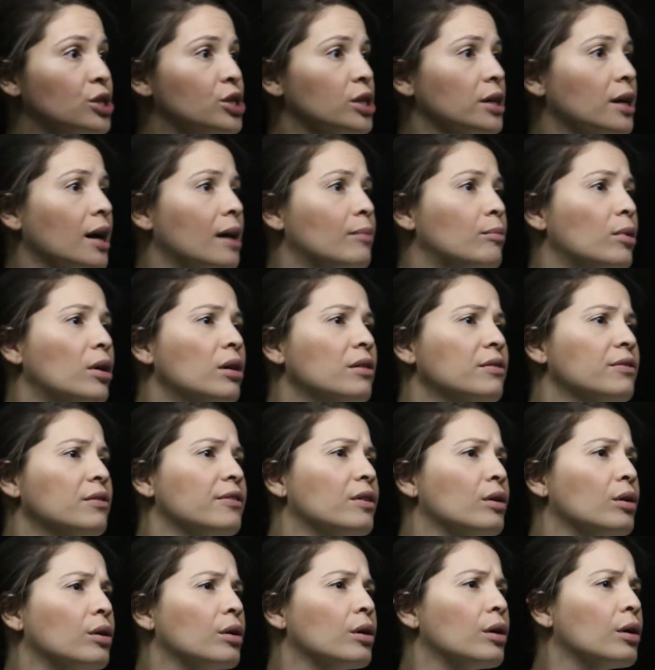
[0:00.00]
to come off
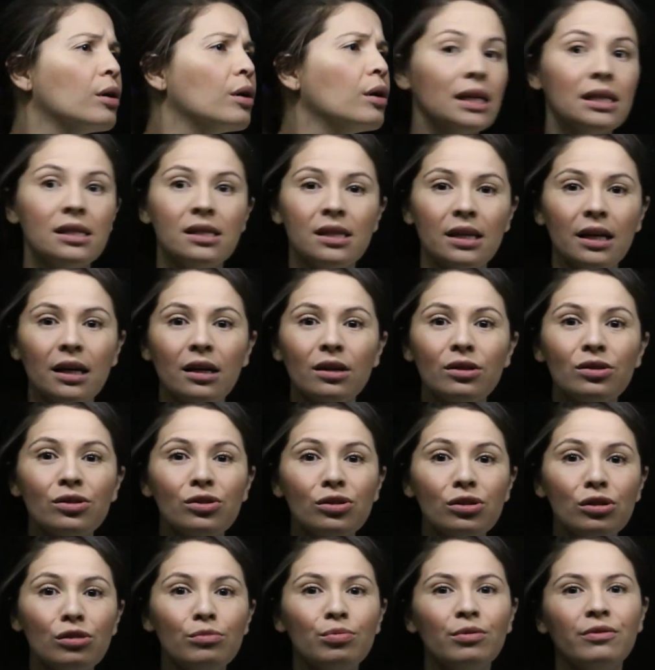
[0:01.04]
is the
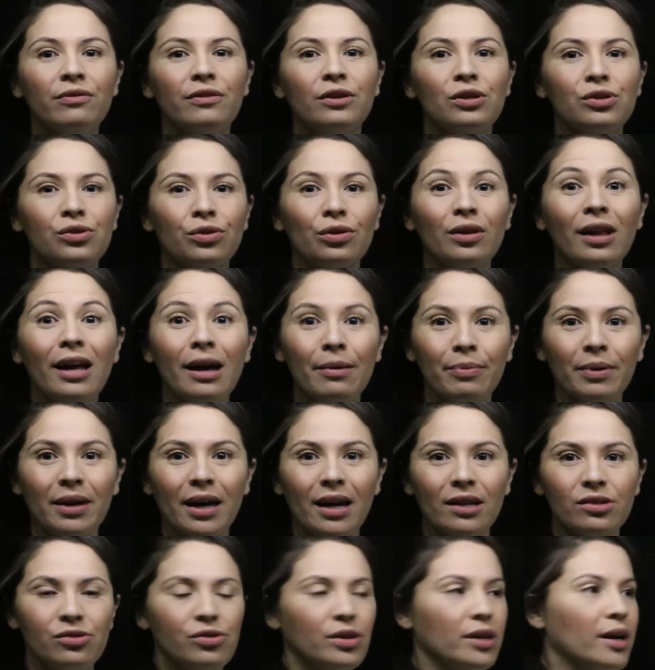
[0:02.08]
superficial
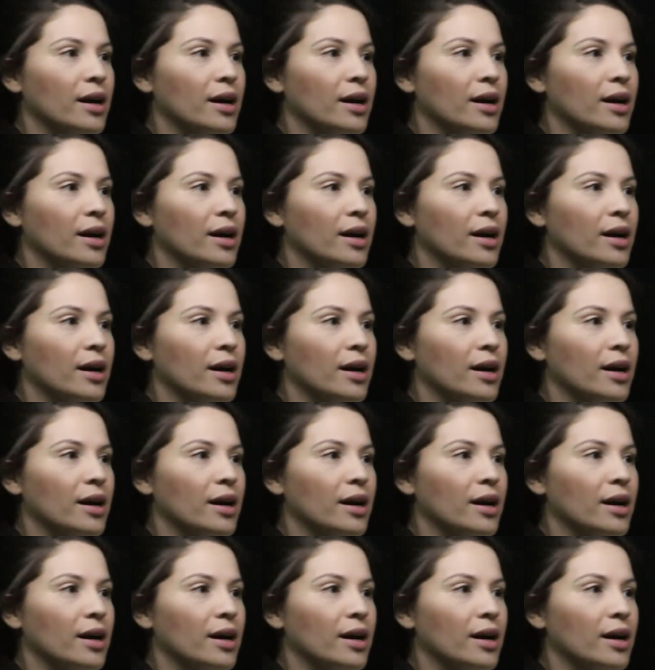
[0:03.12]
epigastric